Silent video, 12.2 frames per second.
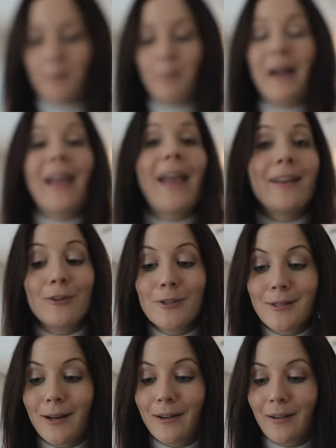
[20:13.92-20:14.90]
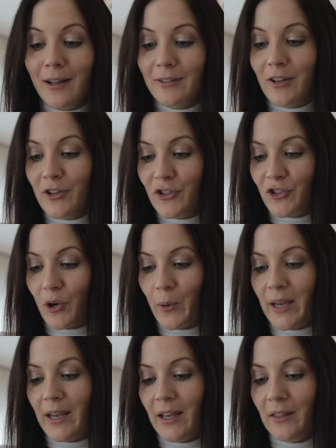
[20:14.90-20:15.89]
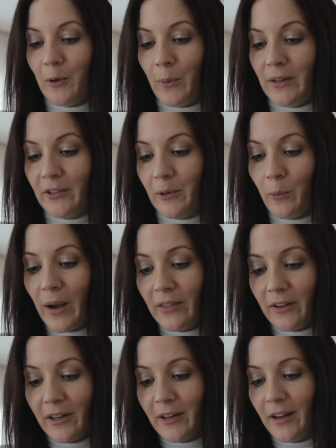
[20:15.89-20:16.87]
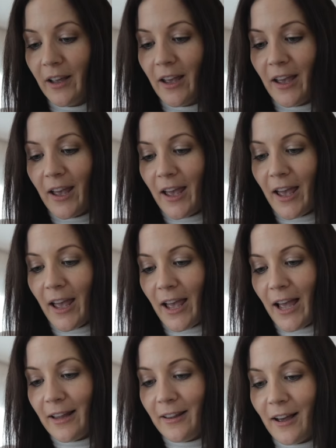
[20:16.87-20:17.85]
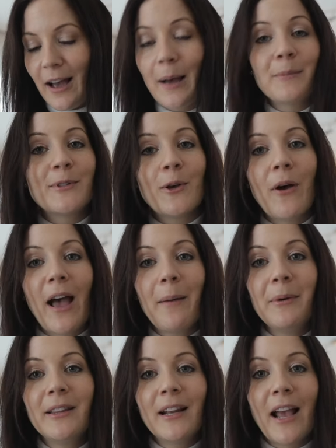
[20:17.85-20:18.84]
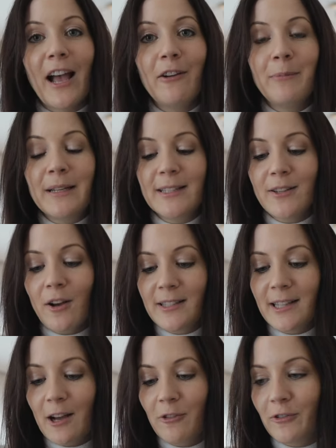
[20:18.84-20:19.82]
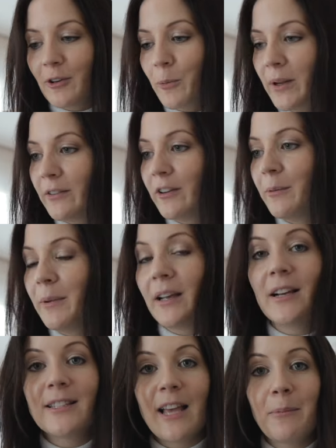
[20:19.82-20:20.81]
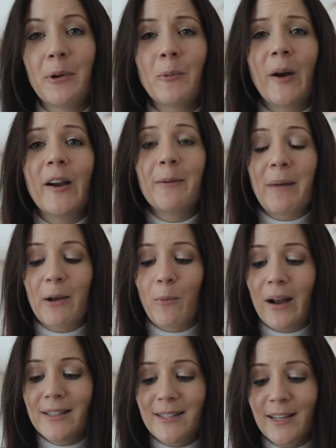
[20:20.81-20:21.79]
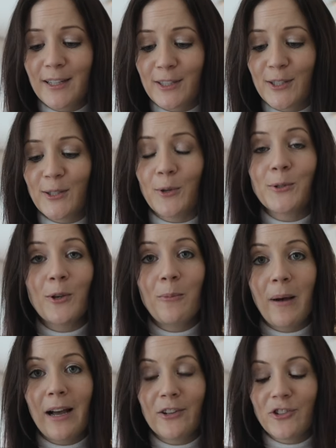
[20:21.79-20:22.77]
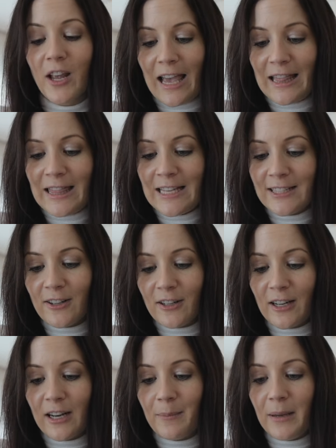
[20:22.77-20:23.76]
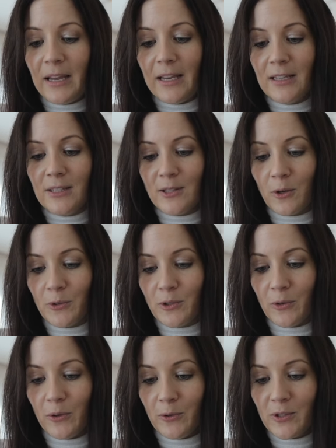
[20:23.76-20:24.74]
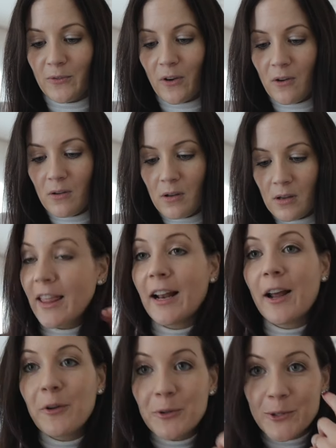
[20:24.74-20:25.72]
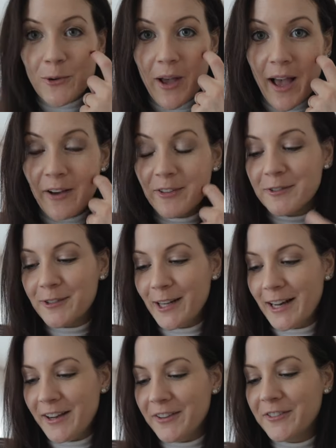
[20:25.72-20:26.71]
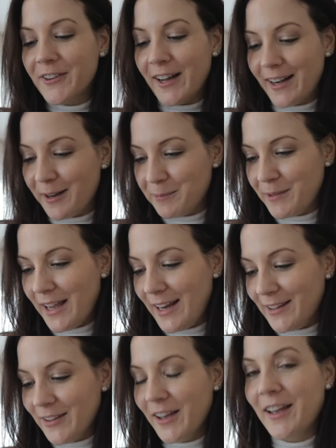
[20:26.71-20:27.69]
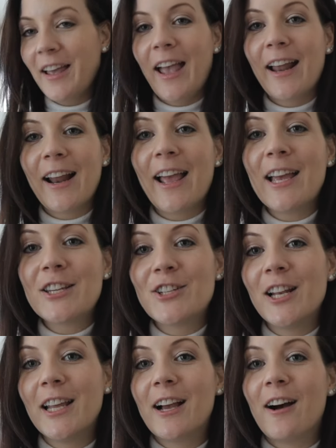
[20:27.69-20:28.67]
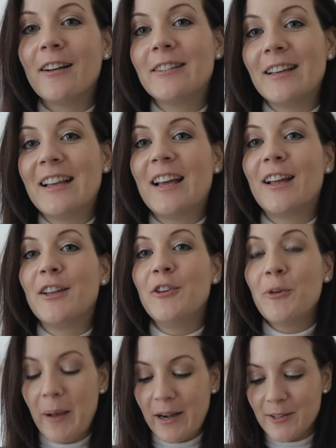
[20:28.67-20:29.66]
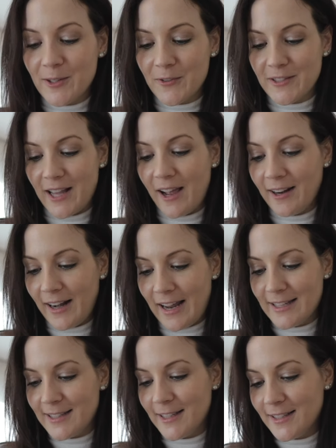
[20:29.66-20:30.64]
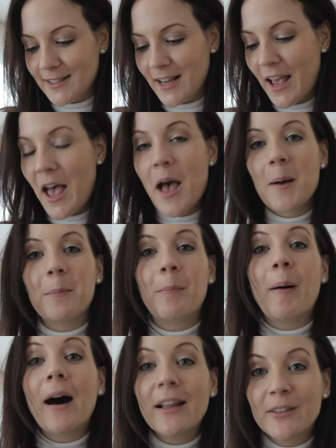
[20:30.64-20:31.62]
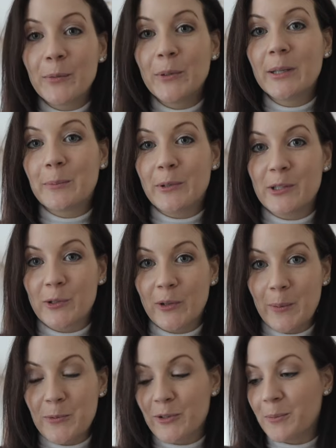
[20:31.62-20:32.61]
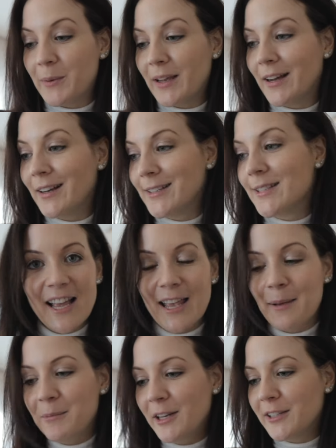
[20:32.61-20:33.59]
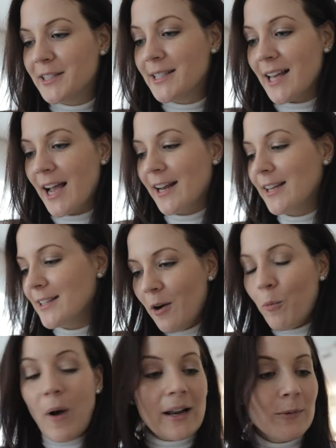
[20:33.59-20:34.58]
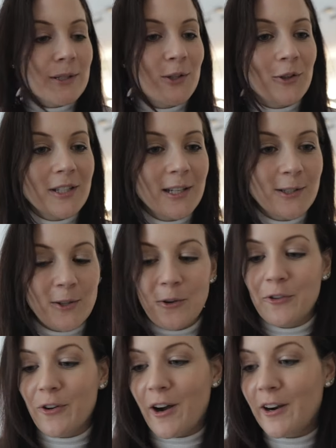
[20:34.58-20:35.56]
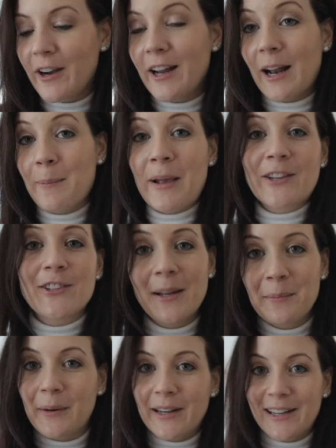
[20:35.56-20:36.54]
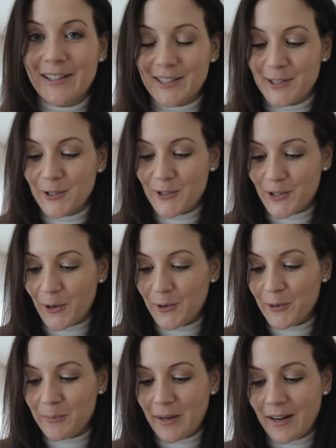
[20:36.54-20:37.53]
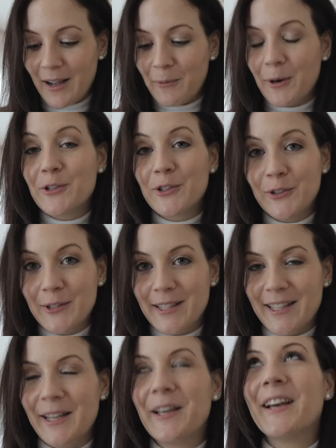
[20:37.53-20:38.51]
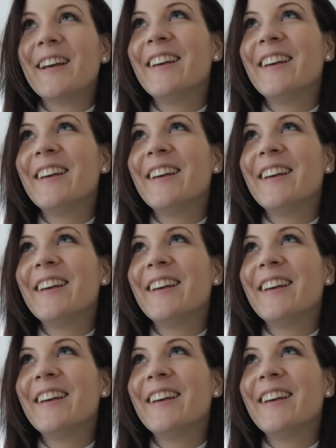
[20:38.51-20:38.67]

my ankles are not showing in the winter weather. And I'm so happy that I have my socks now for winter because I've been wearing my white sneakers so, so much. And these are gonna be so, so useful. Then I also have a really fun update. And I actually got new pairs of sunglasses but with a prescription because I am nearsighted. What I was using so far, and I'm actually embarrassed to show you, but I want you to see.